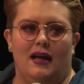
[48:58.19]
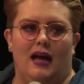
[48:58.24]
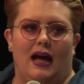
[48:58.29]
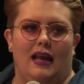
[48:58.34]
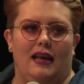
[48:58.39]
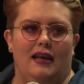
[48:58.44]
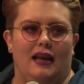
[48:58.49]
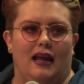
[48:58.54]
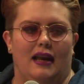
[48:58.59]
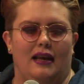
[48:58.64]

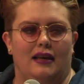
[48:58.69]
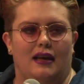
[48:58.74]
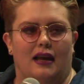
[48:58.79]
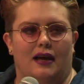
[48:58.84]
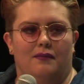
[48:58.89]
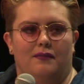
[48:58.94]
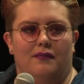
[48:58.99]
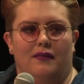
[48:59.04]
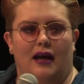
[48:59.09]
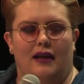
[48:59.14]
and then
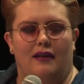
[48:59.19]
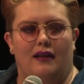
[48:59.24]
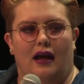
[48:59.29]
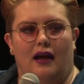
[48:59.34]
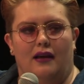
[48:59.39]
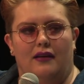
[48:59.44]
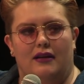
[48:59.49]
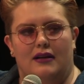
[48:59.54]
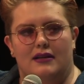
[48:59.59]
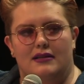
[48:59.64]
um, and,
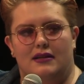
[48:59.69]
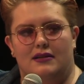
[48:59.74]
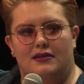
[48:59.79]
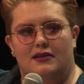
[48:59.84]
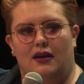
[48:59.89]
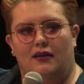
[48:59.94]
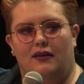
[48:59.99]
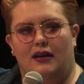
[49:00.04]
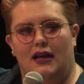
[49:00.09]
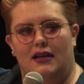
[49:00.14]
and because there's
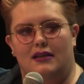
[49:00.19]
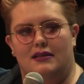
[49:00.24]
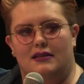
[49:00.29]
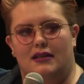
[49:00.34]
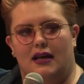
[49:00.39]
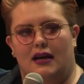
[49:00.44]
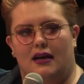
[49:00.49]
no kids